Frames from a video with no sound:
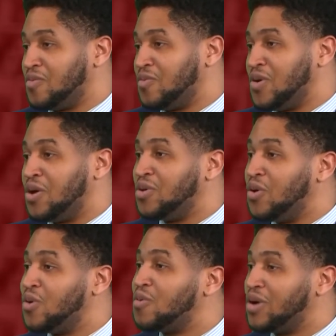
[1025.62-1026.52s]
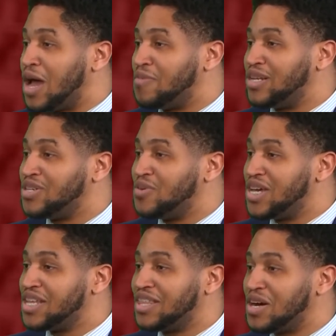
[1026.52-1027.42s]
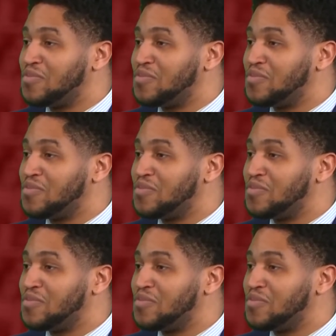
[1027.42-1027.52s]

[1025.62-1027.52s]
we don't know what will happen until we get there,